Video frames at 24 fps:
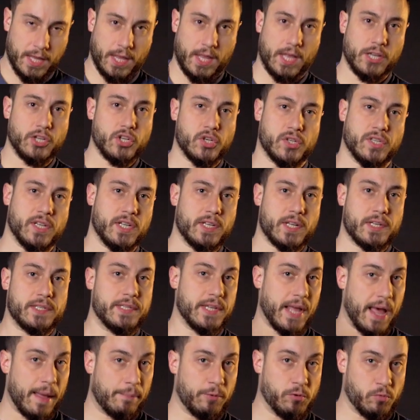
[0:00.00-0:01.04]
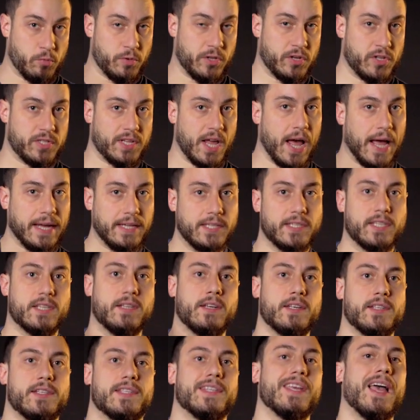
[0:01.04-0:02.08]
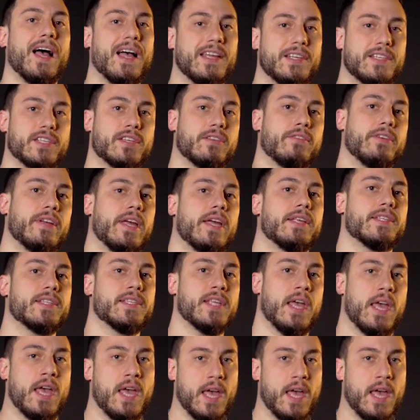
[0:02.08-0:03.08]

That usually doesn't happen when there's ice, because the ice creates